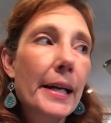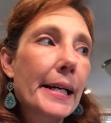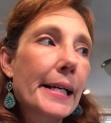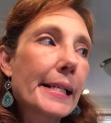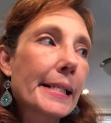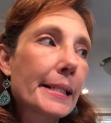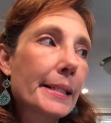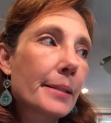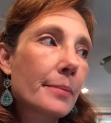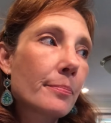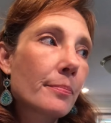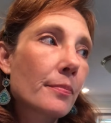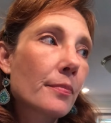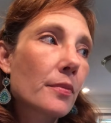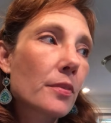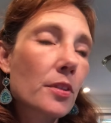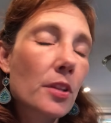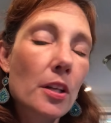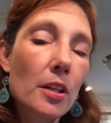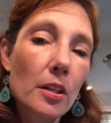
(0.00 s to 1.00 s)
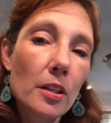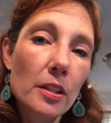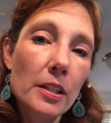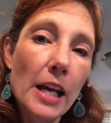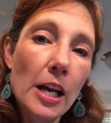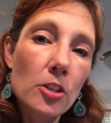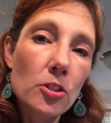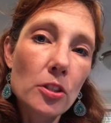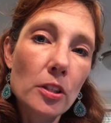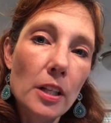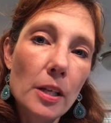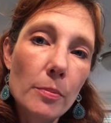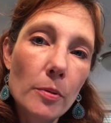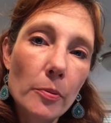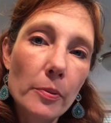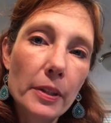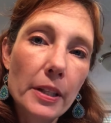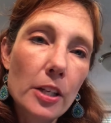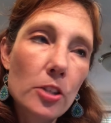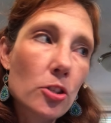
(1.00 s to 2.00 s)
The National Labor
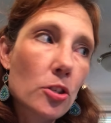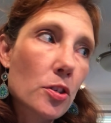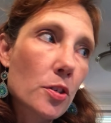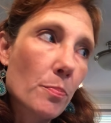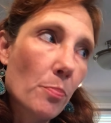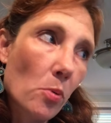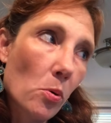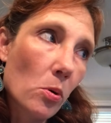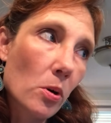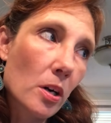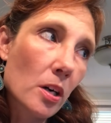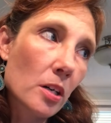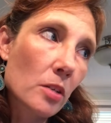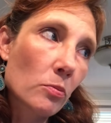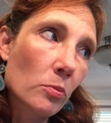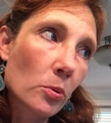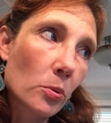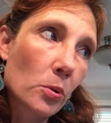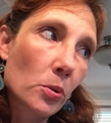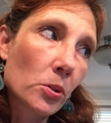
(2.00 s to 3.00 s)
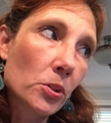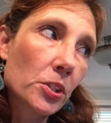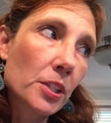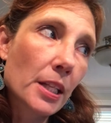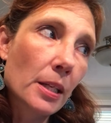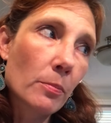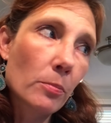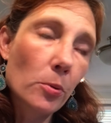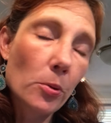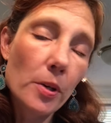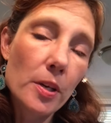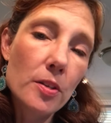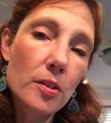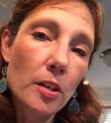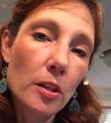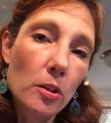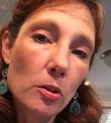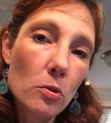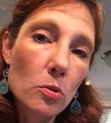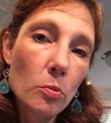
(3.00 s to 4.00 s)
Relations Board ruled that employees
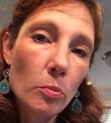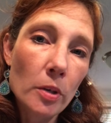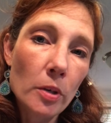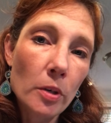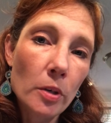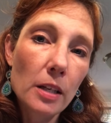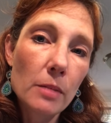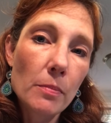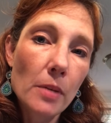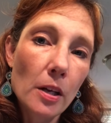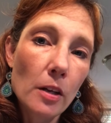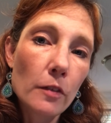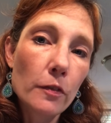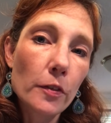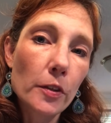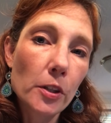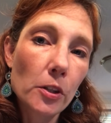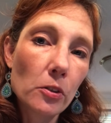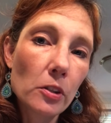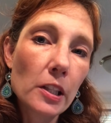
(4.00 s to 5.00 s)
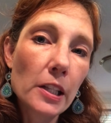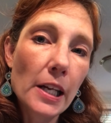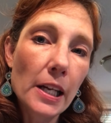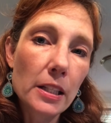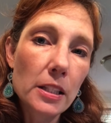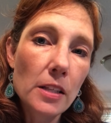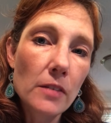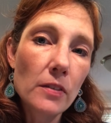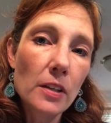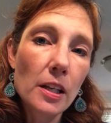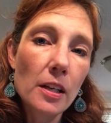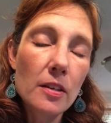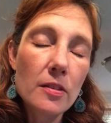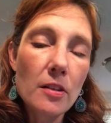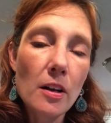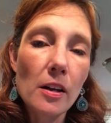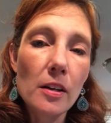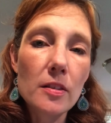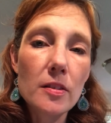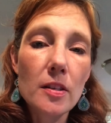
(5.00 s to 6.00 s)
can use work email for union activity as
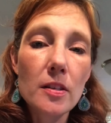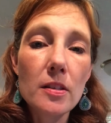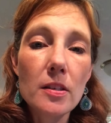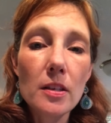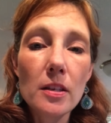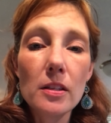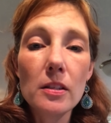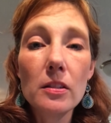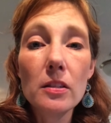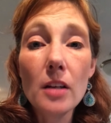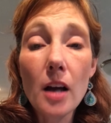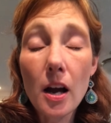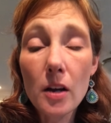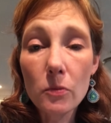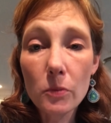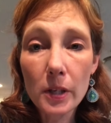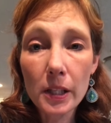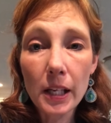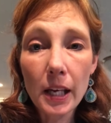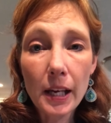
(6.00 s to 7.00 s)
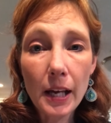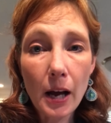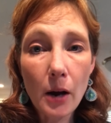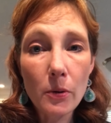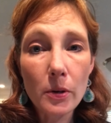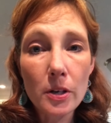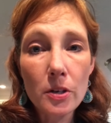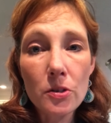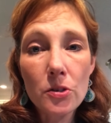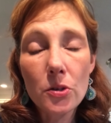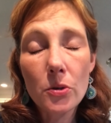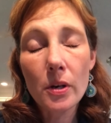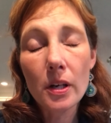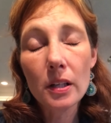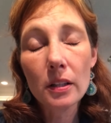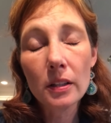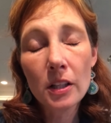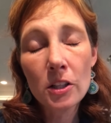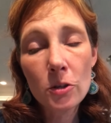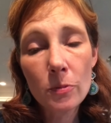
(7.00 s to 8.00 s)
long as it's in non-working hours, so on
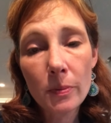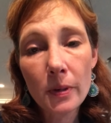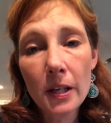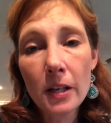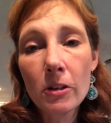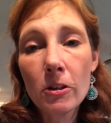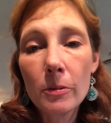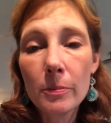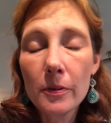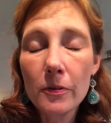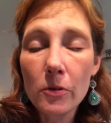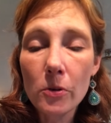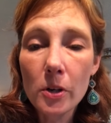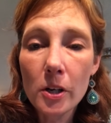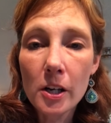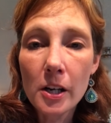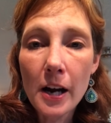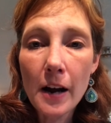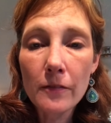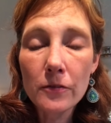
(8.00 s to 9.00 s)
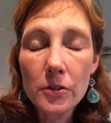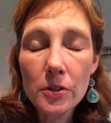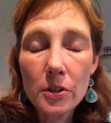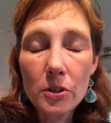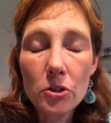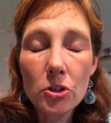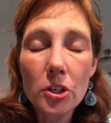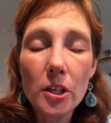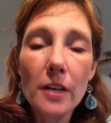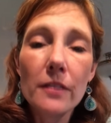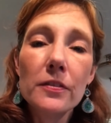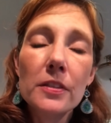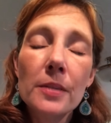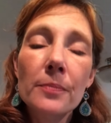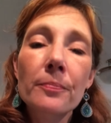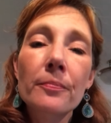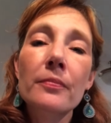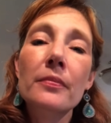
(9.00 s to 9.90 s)
a lunch break or before or after their shift.